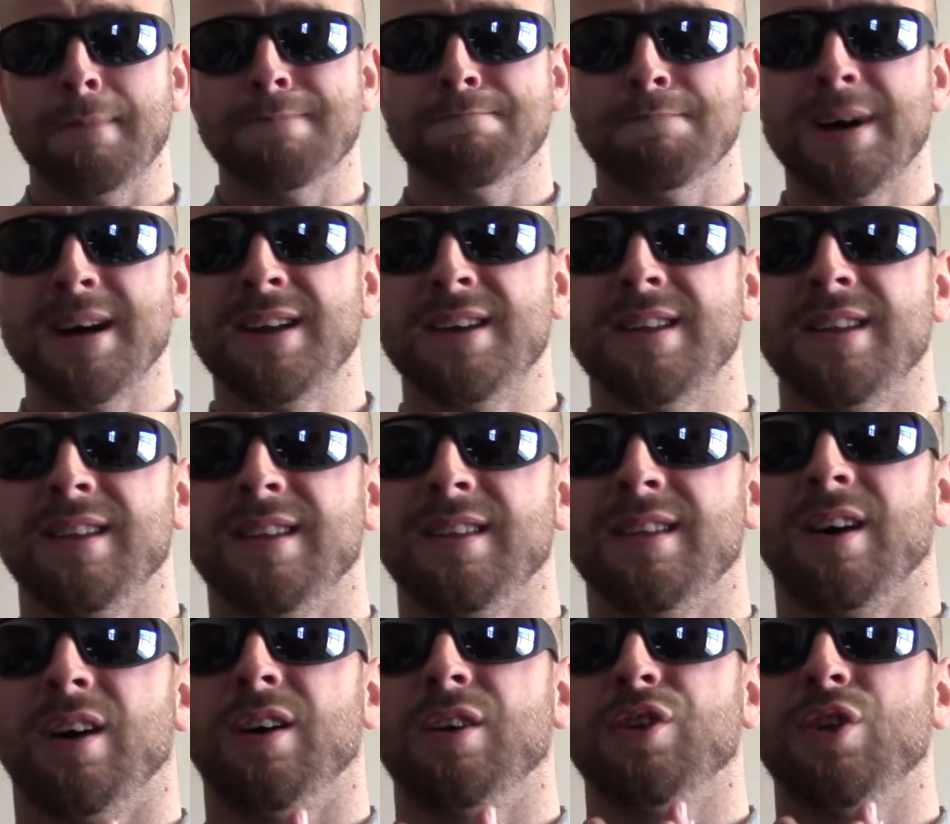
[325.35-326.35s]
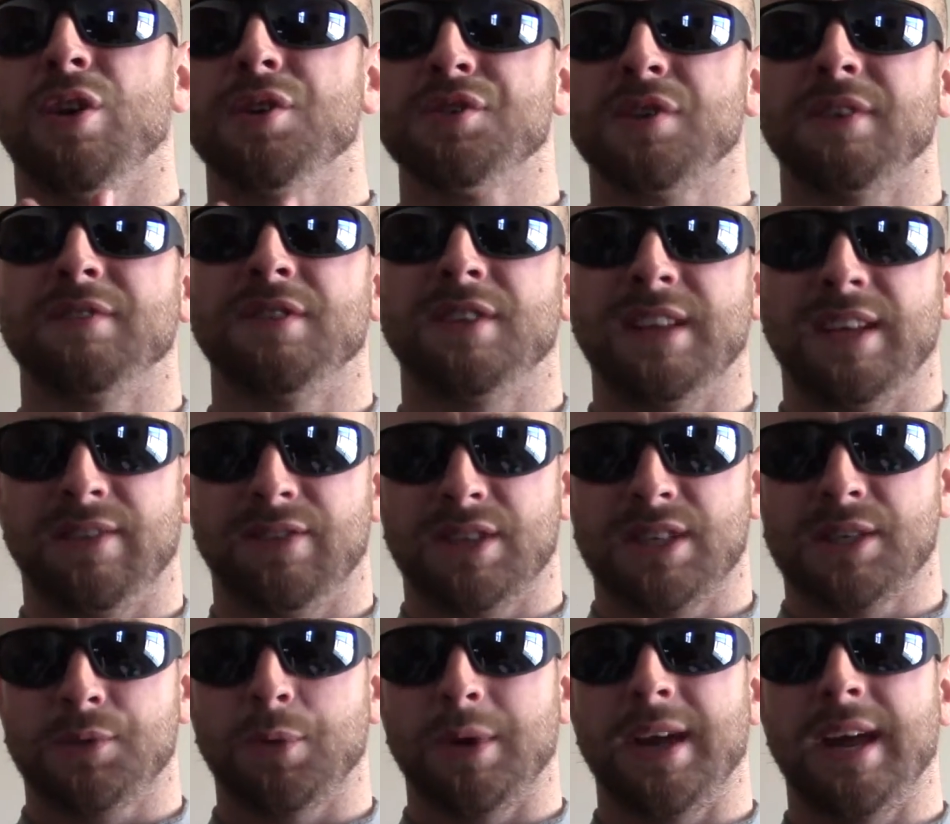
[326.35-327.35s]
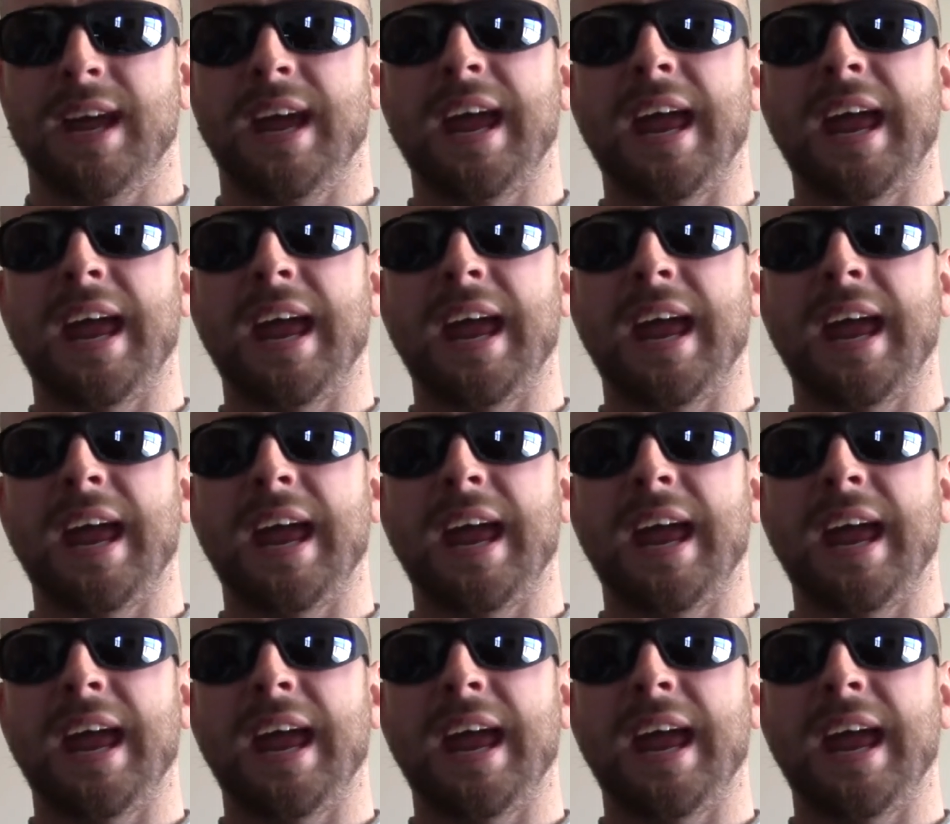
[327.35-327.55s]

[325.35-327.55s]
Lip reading: But you also have to think of it this way.